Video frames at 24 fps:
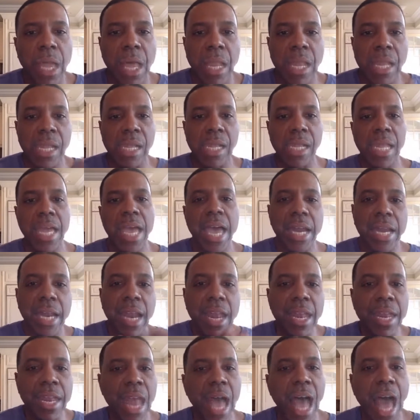Let
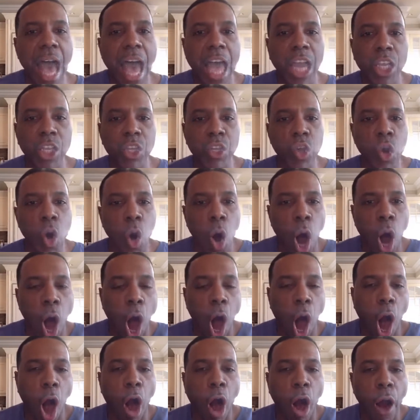not your
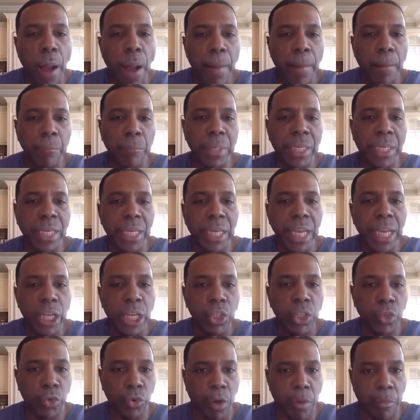heart be
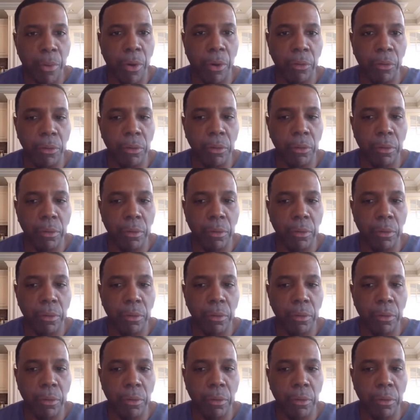troubled.